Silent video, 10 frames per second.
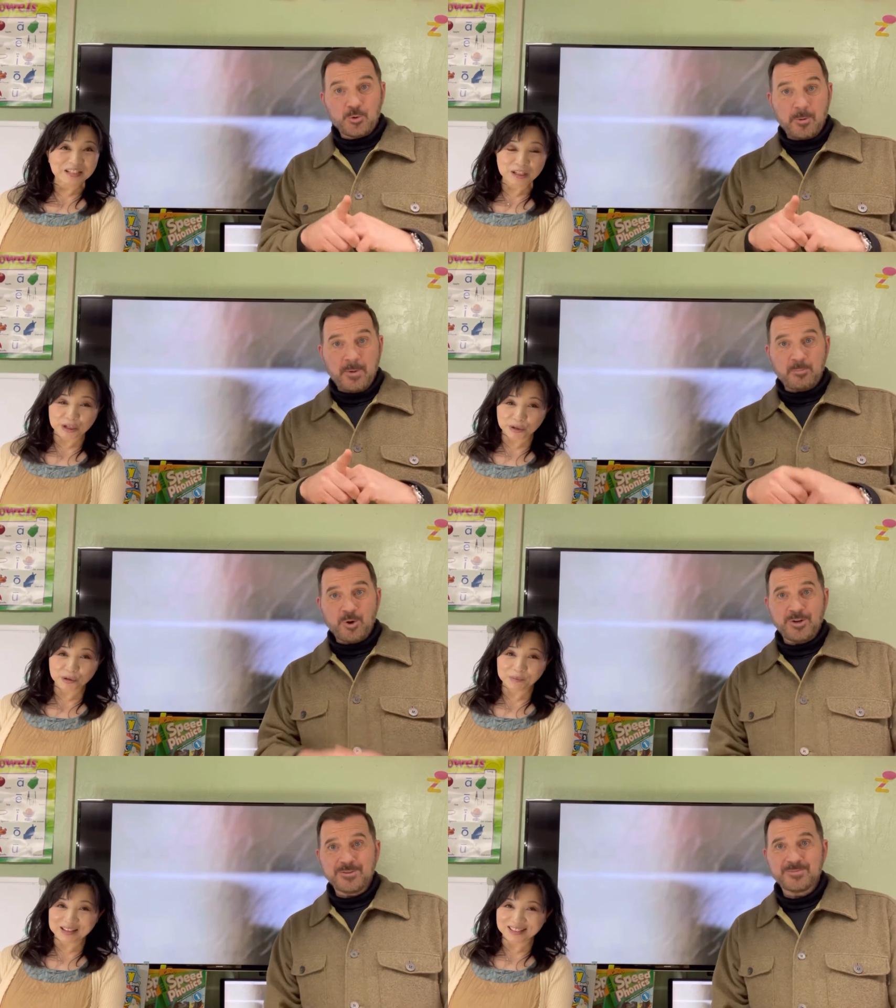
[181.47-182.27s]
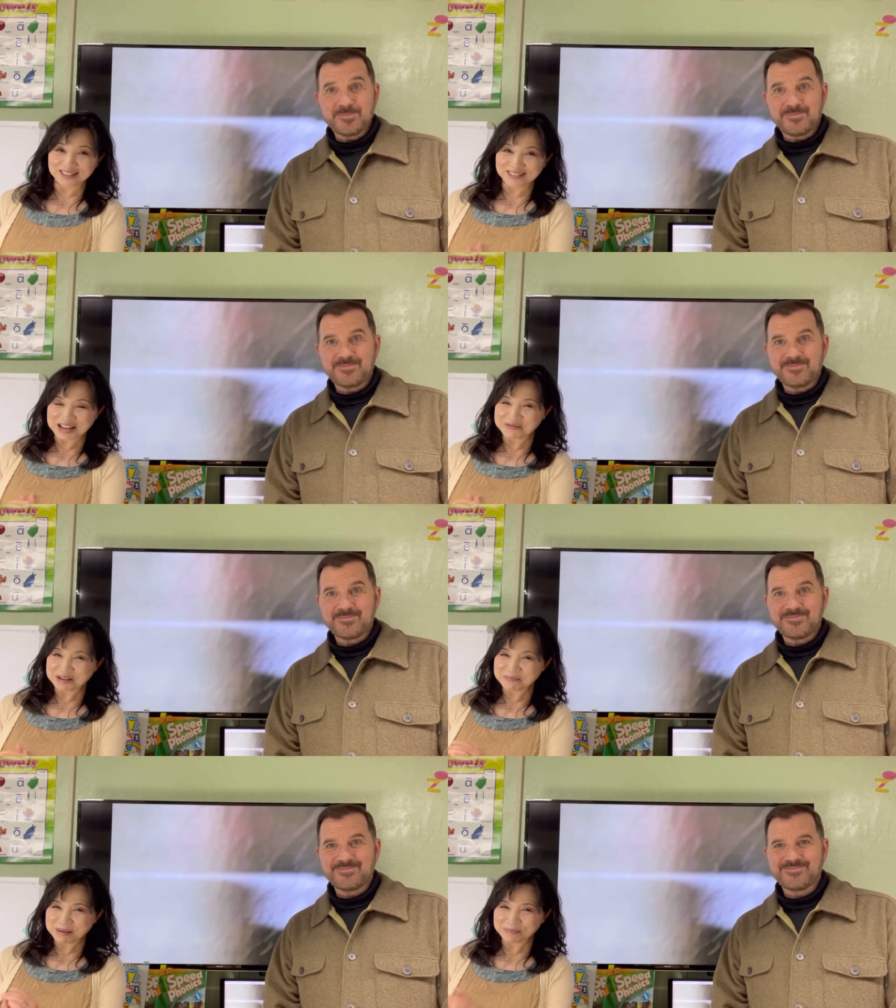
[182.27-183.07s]
Speaker 1: remember? Too, me
Speaker 2: too, I
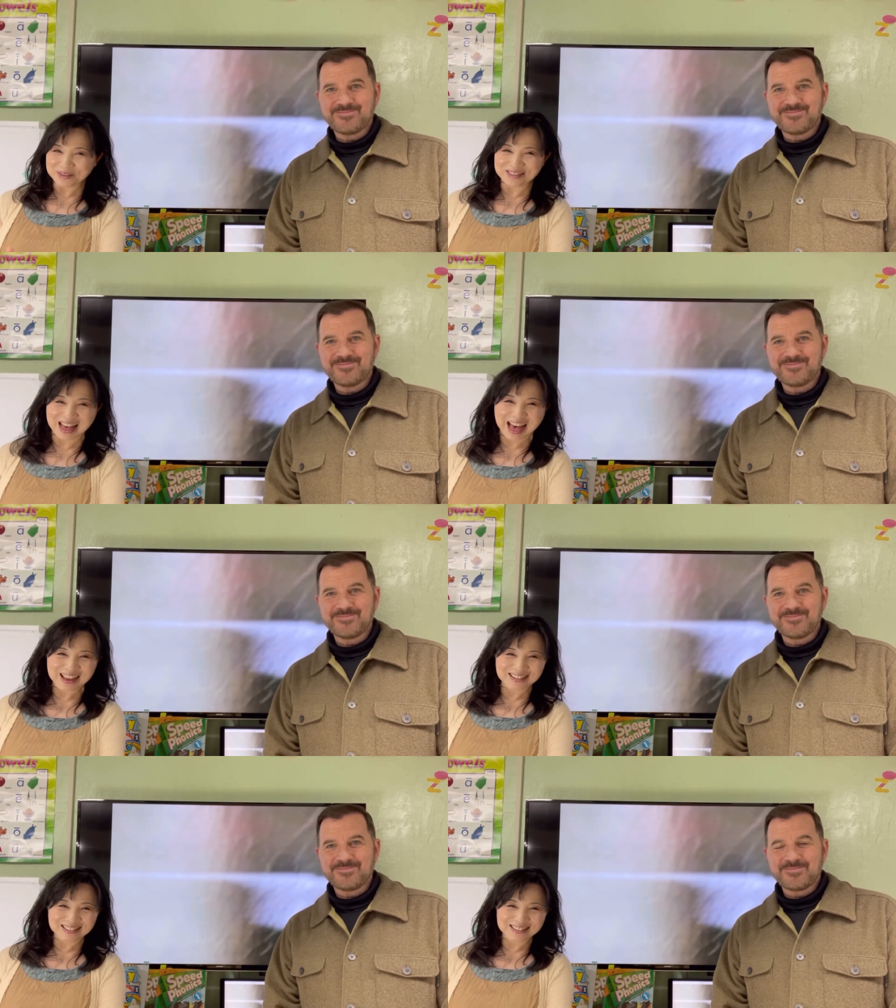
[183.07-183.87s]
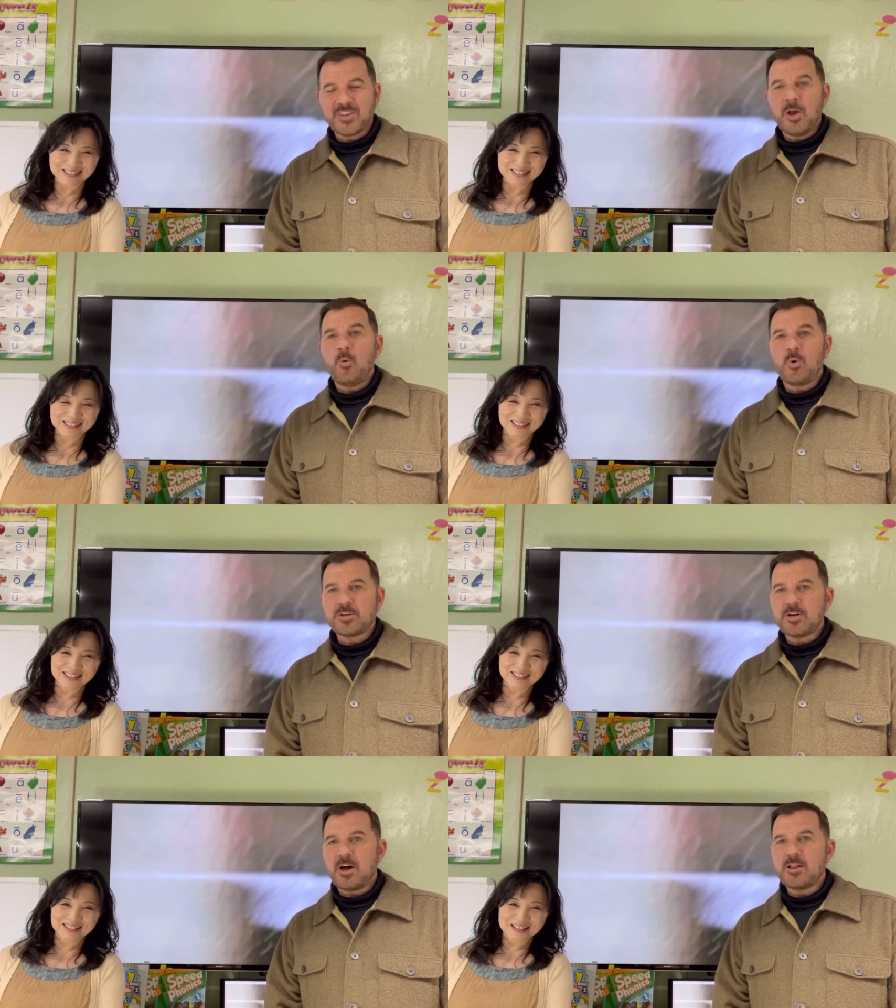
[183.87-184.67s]
remember that.
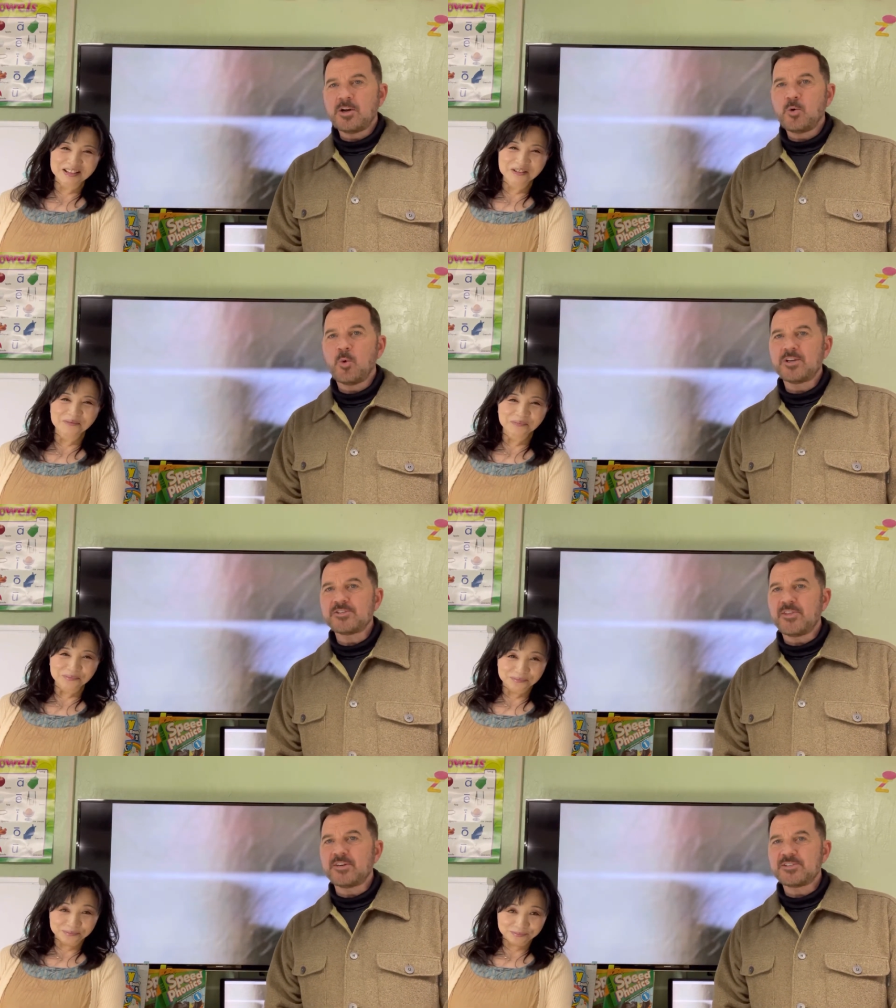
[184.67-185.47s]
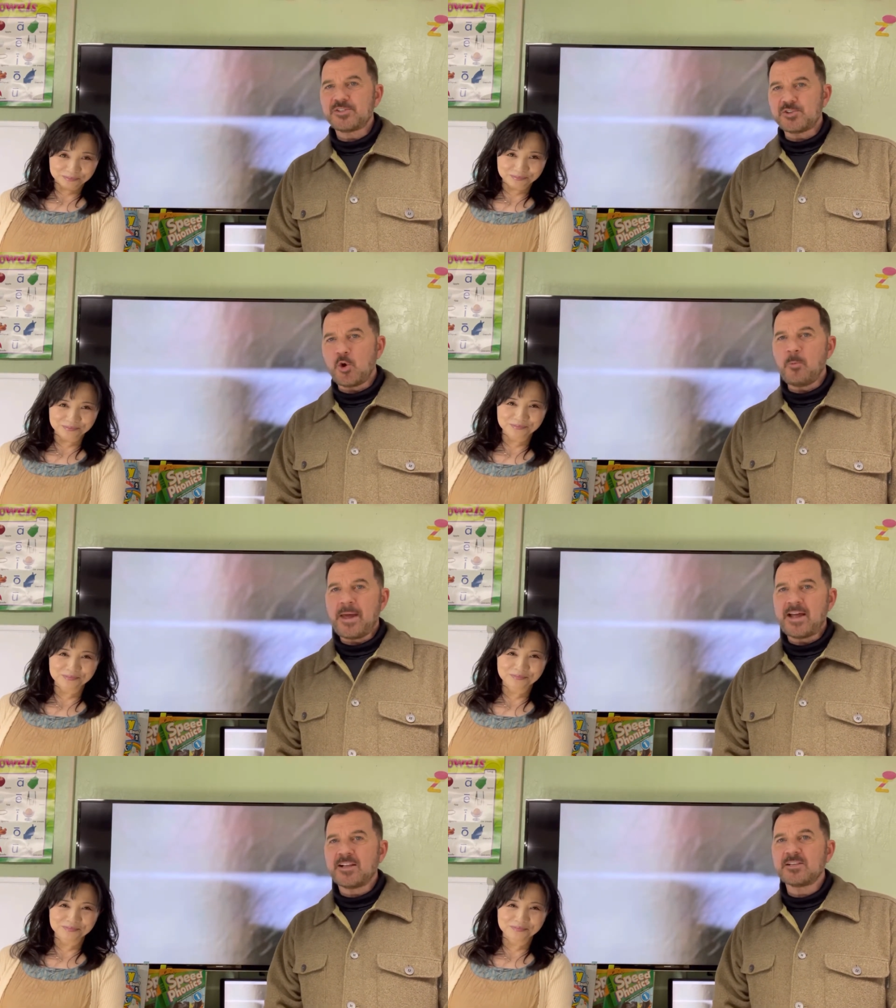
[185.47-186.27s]
Speaker 1: What color was the
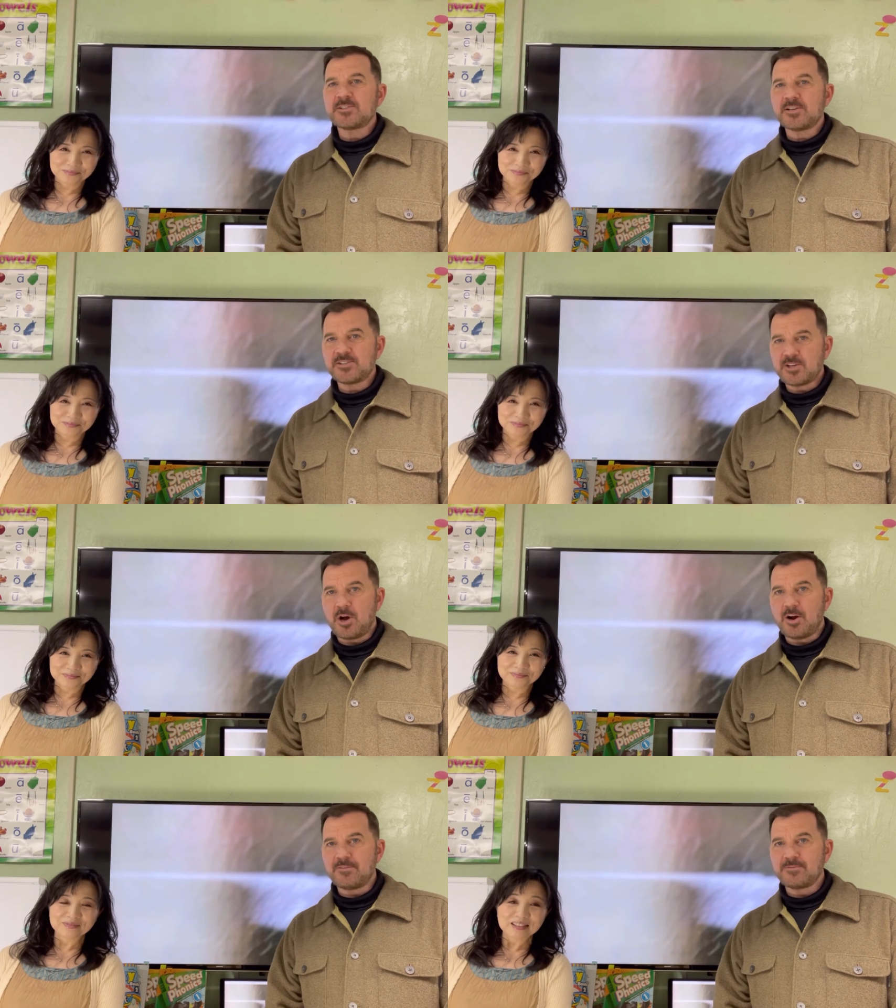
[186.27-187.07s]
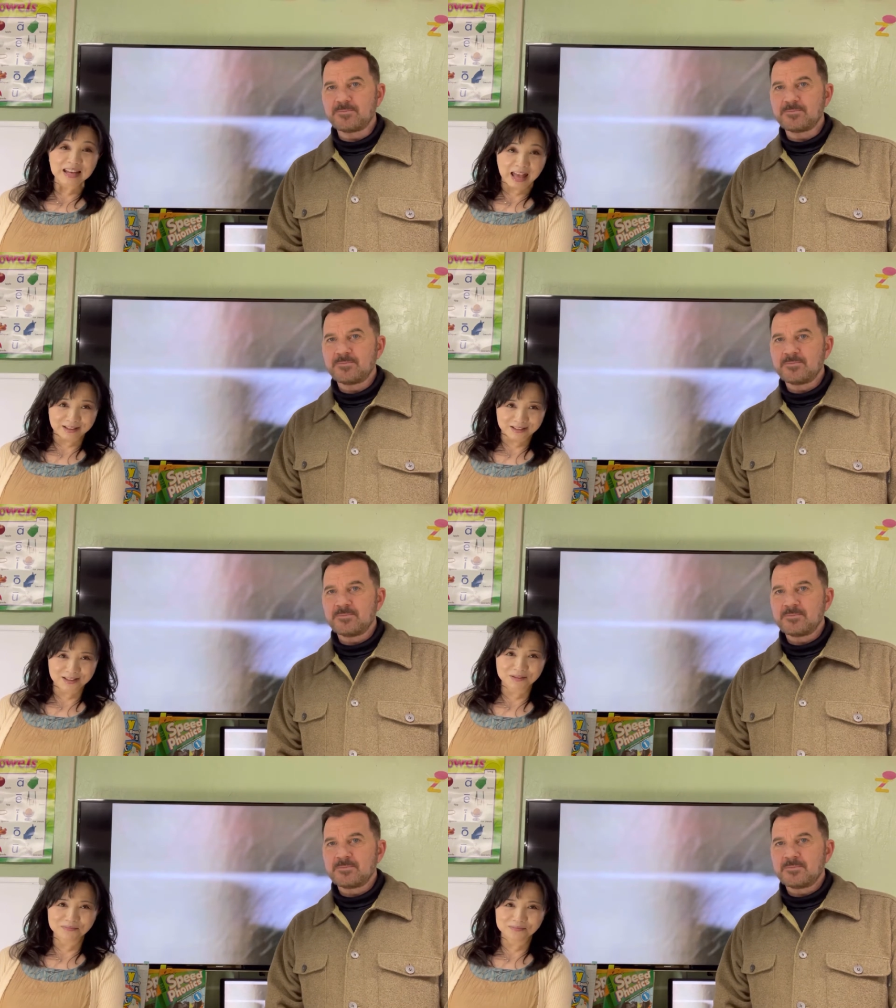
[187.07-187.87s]
snowman's scarf? Yes.
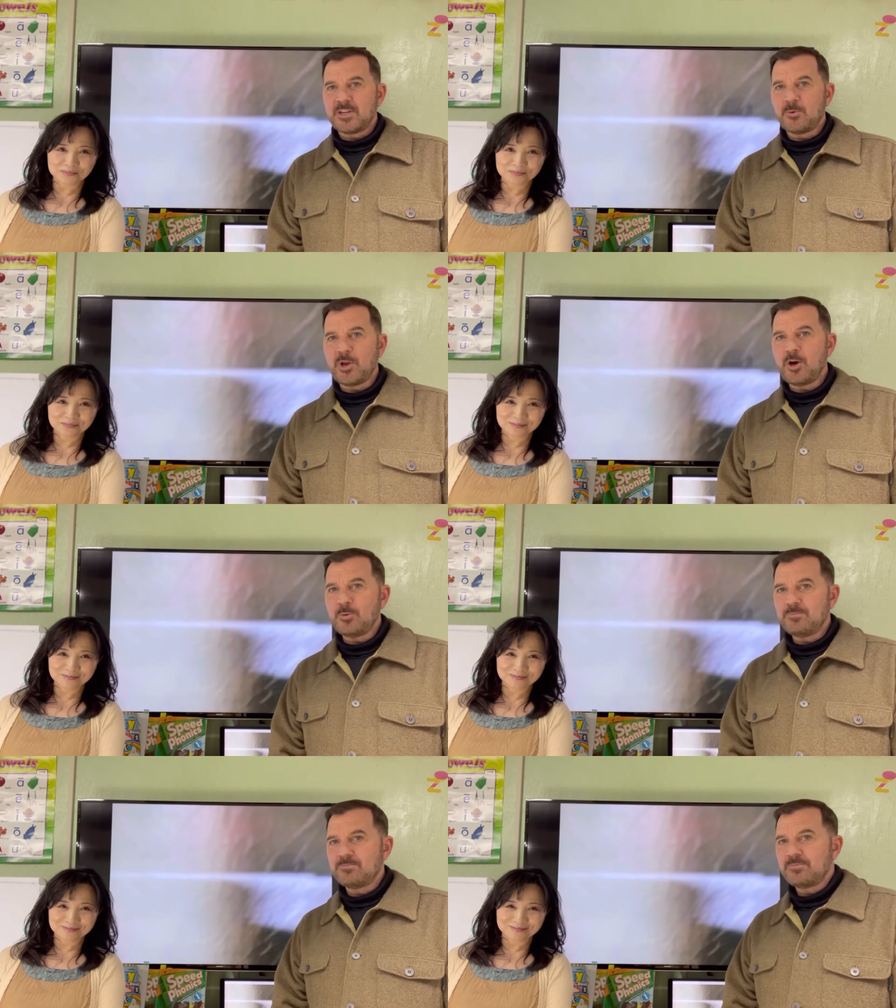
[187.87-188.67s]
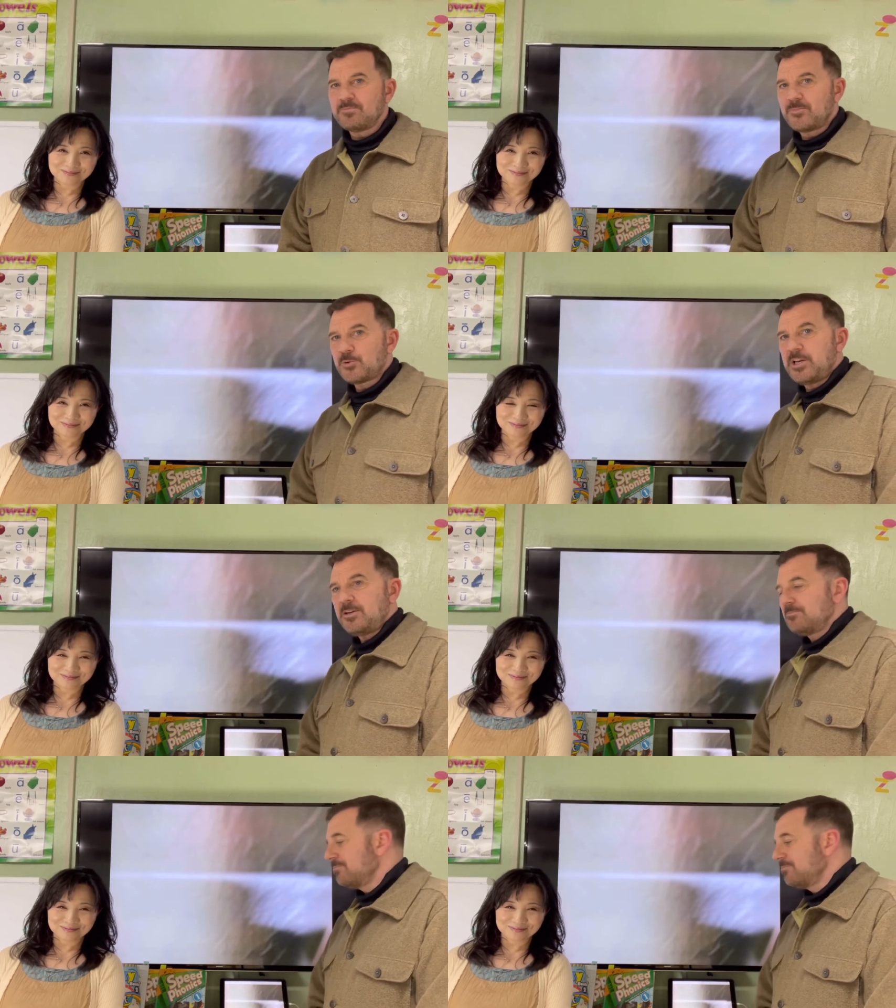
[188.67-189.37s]
Here we go. Three,